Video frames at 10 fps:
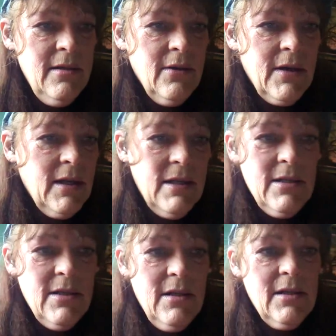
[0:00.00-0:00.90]
Okay,
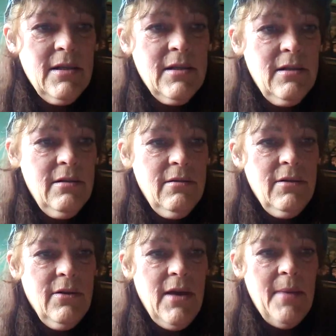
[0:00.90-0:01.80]
let's let's
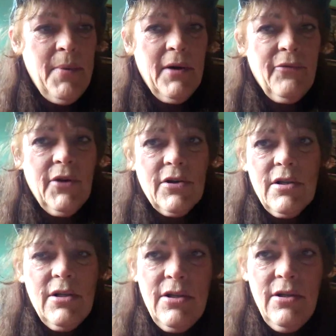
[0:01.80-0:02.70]
do that part
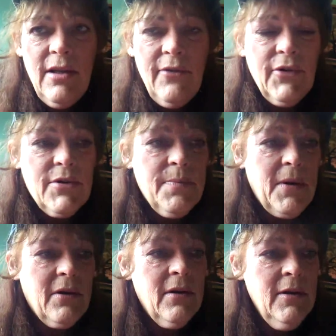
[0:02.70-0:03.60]
first. Let's do that first part.